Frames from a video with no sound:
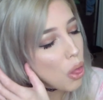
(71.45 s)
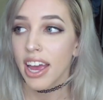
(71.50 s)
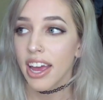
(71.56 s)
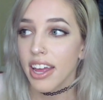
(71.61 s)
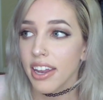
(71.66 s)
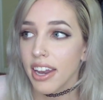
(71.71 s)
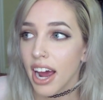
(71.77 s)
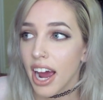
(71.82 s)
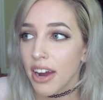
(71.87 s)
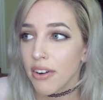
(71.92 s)

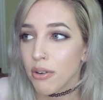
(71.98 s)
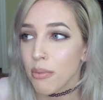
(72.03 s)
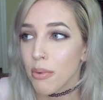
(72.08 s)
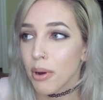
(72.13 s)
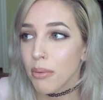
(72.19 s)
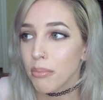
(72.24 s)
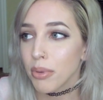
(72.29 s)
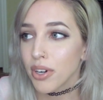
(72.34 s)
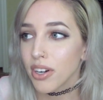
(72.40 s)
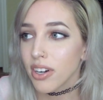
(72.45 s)
And I
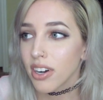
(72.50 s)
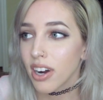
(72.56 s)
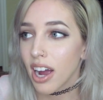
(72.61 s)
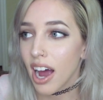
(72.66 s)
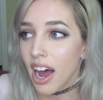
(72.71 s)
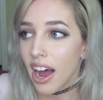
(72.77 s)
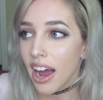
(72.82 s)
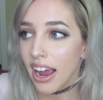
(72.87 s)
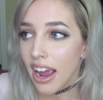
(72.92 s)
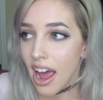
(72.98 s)
remember
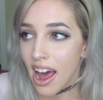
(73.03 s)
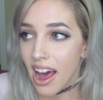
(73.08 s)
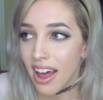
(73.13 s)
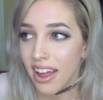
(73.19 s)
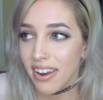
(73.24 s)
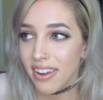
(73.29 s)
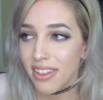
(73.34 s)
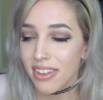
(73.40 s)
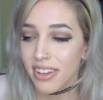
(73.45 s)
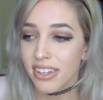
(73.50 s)
I
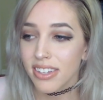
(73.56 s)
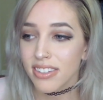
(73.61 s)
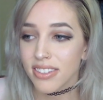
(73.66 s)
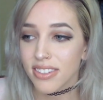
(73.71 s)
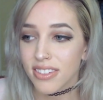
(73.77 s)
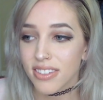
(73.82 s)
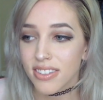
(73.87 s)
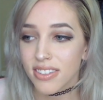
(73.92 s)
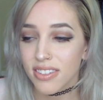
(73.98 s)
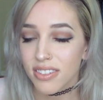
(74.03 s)
had
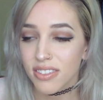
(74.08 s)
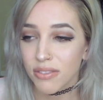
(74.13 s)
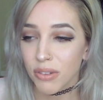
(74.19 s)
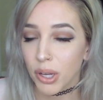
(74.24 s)
this